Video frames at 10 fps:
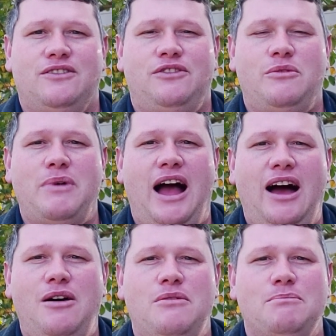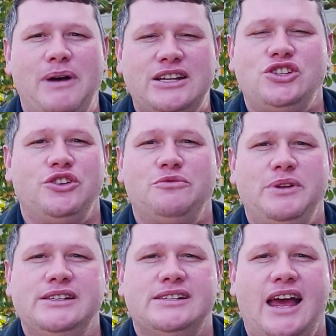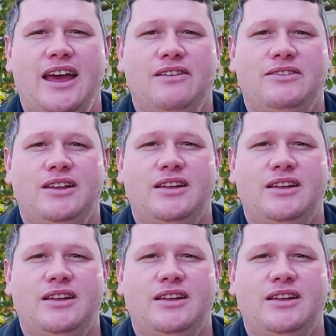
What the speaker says: from how much you've been saved.